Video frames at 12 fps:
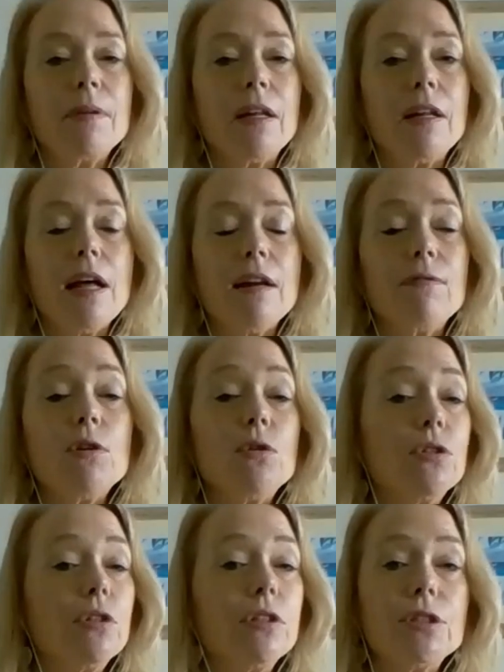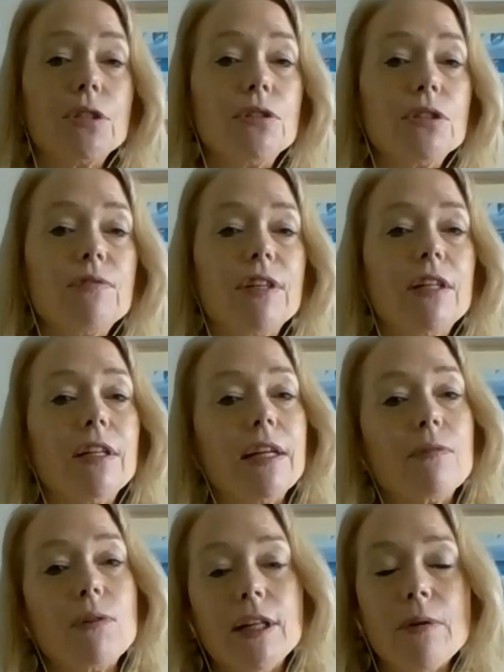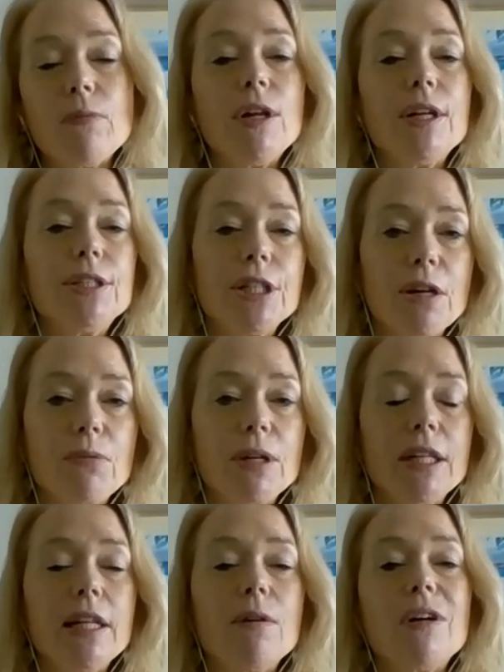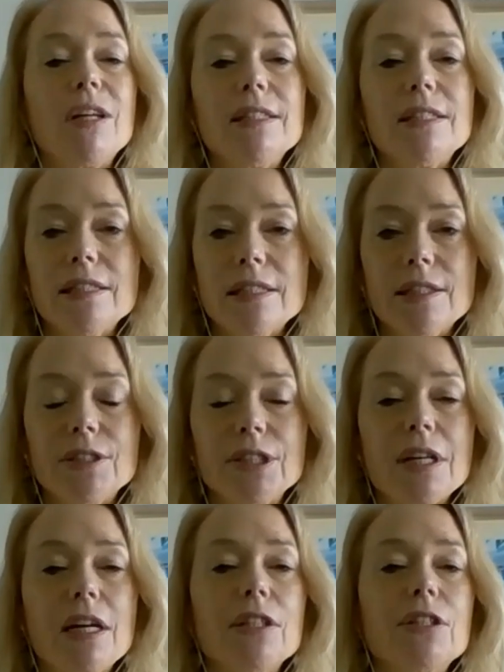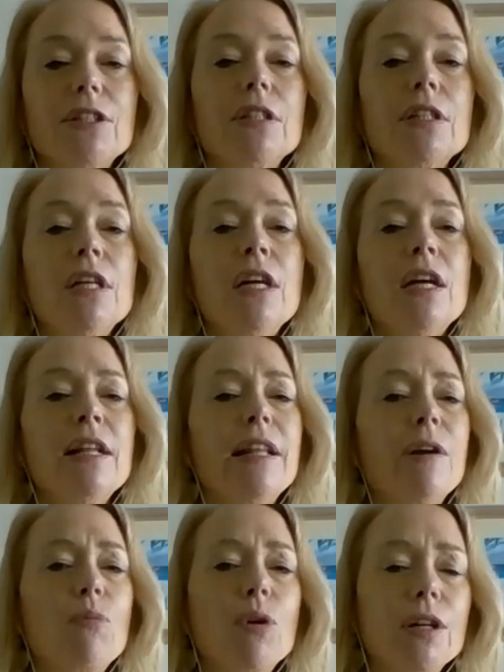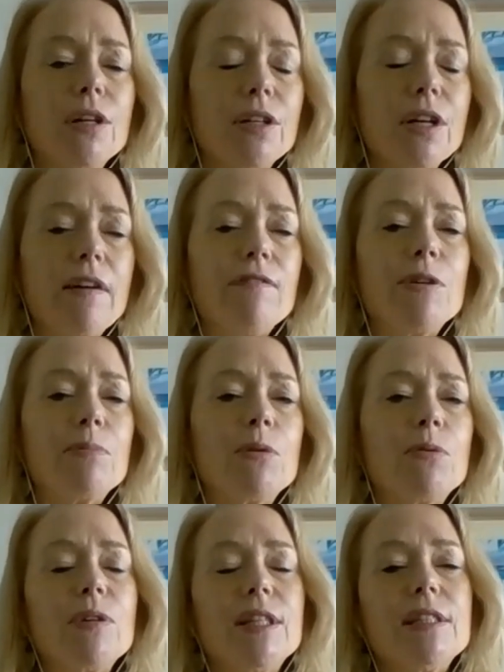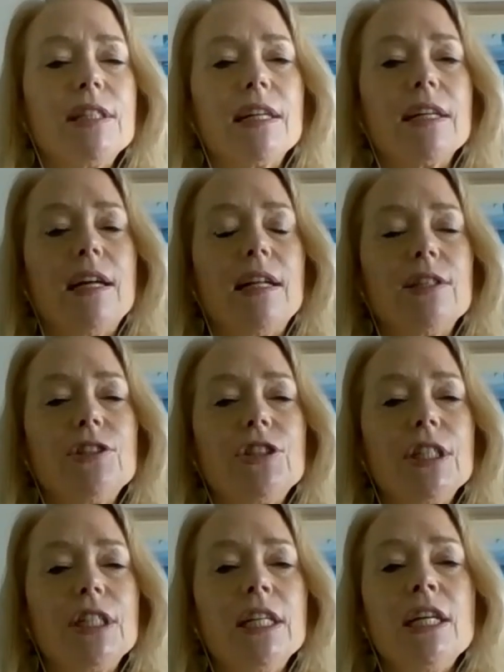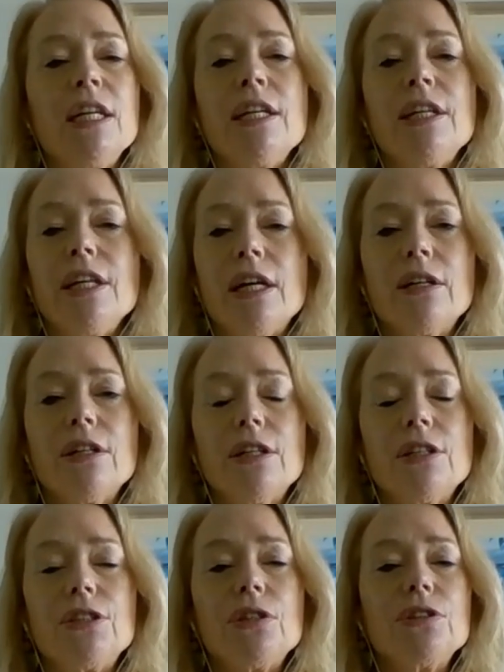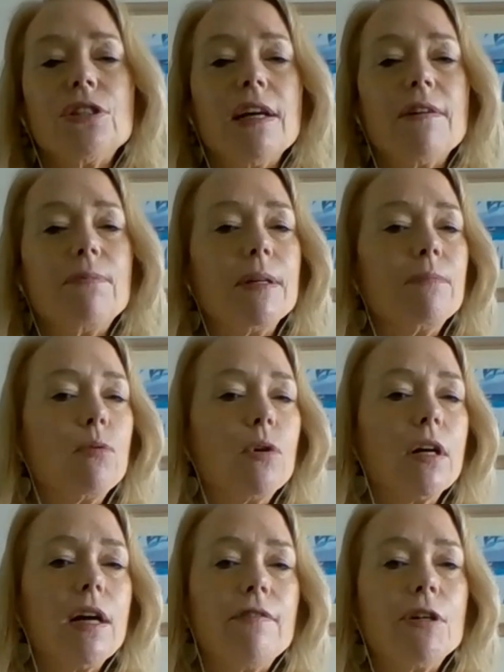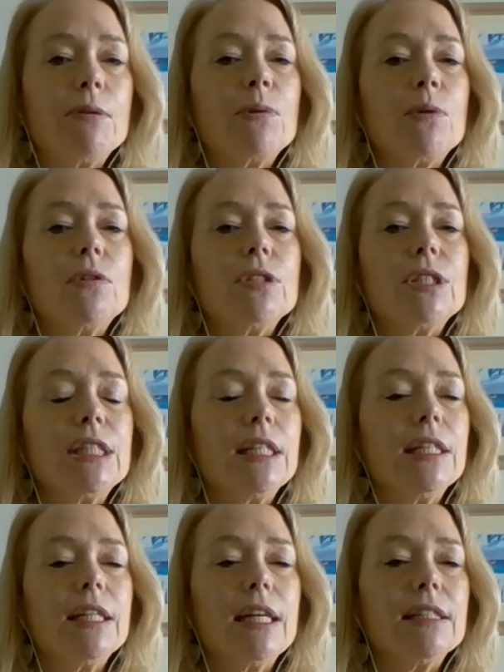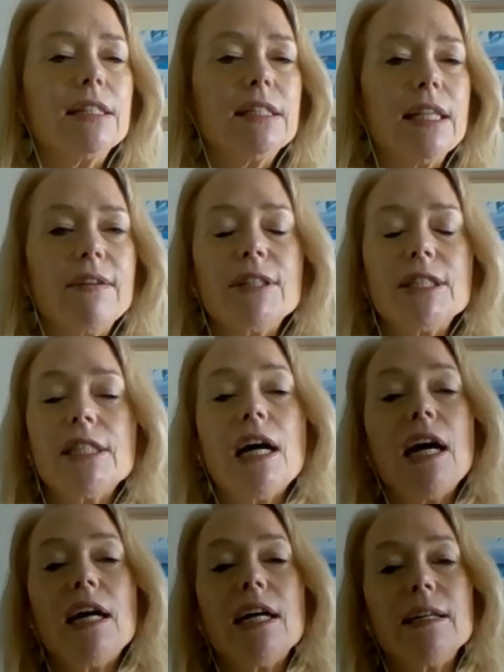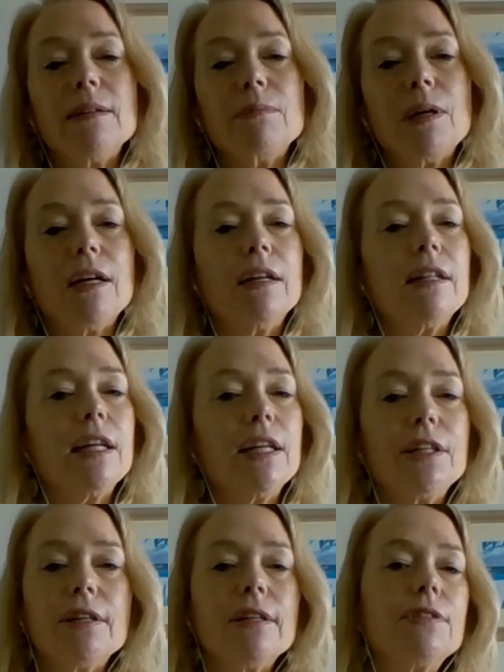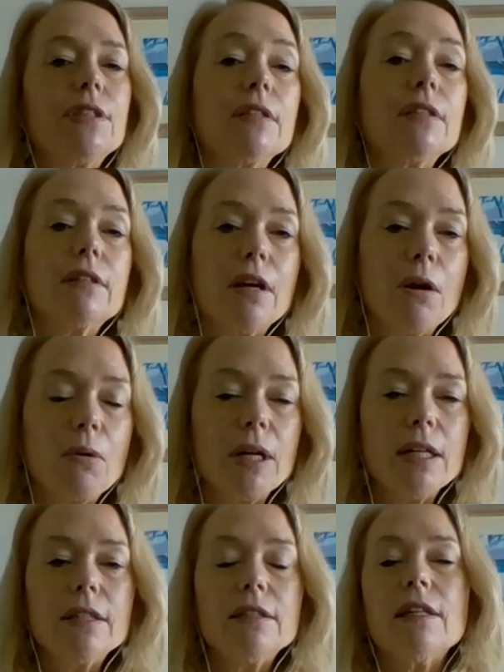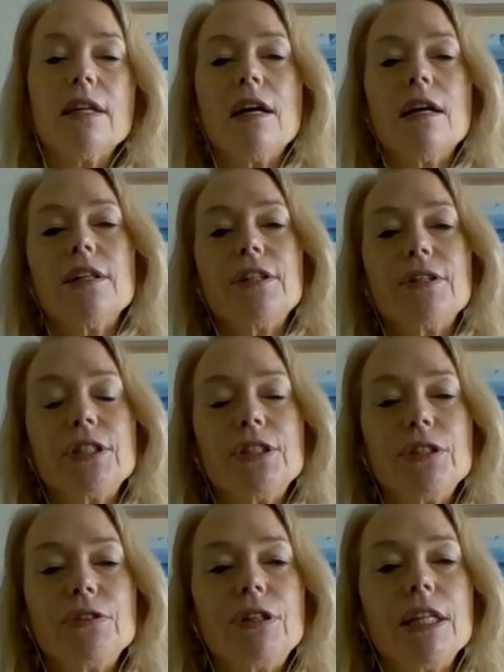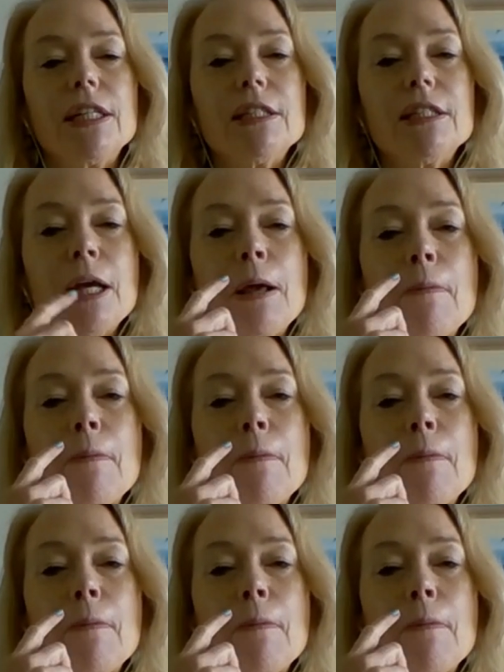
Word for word: a lot of older adults felt like, well, they wanted to go in, they wanted to see their doctor, they weren't comfortable with the technology. Mm-hmm. Younger adults have been more comfortable, see it as saving time, uh, that you don't have to go in, uh, you can do things.